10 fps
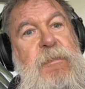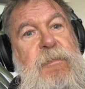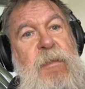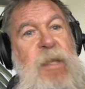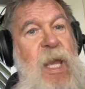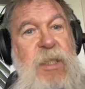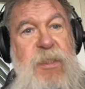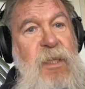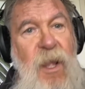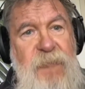It has
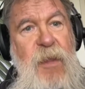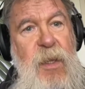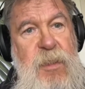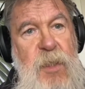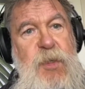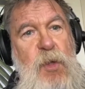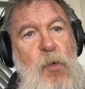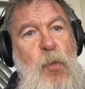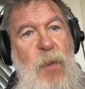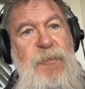nothing to do
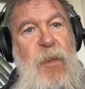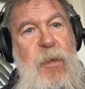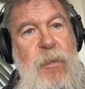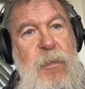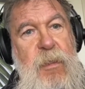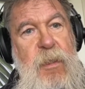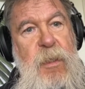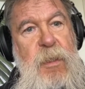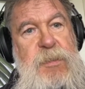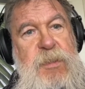with it.
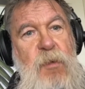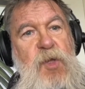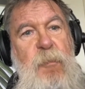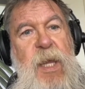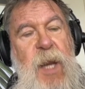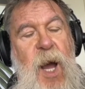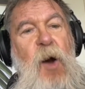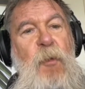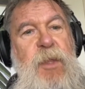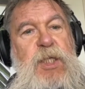So you mean
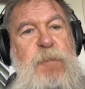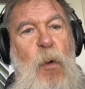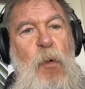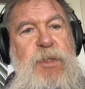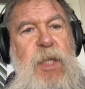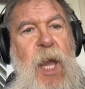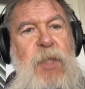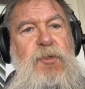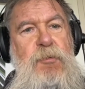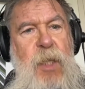all these
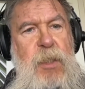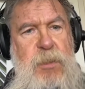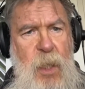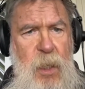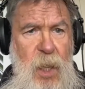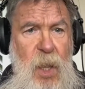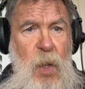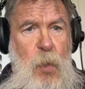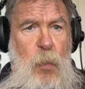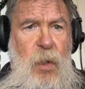sportscasters, they'd say,
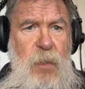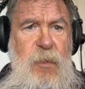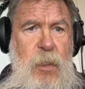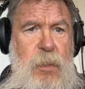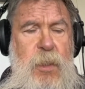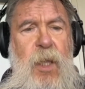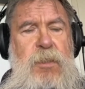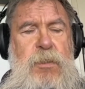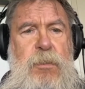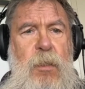well, they
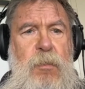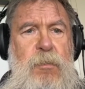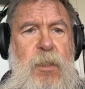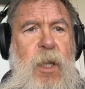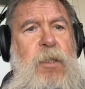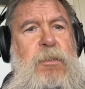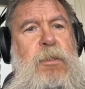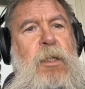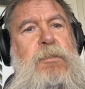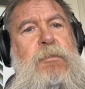kissed on the
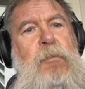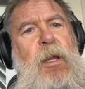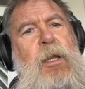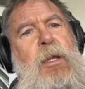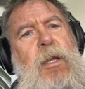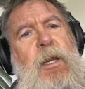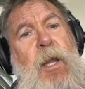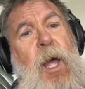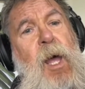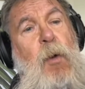18th green
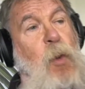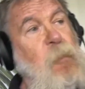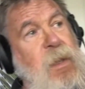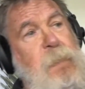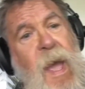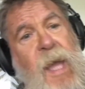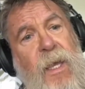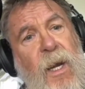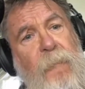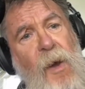and we'll be back
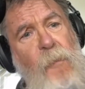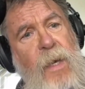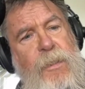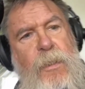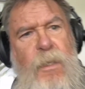in a moment.